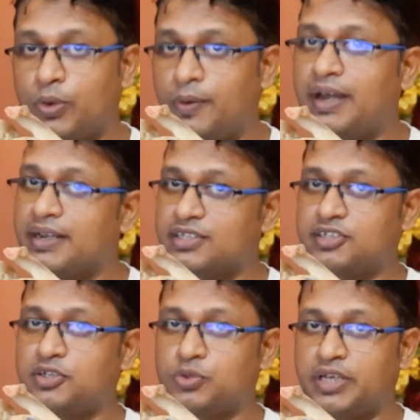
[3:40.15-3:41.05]
We will
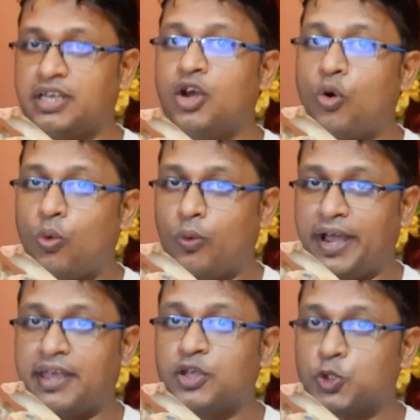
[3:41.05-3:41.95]
understand today
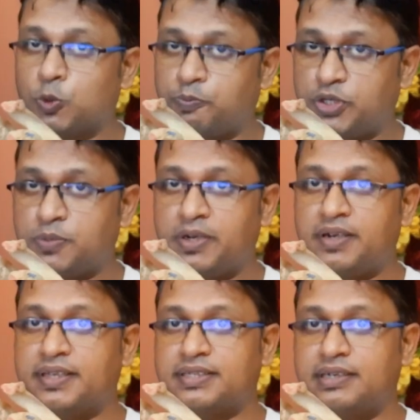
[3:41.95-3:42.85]
why
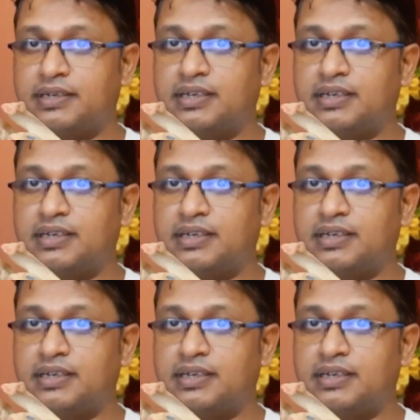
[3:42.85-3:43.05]
supraspinatus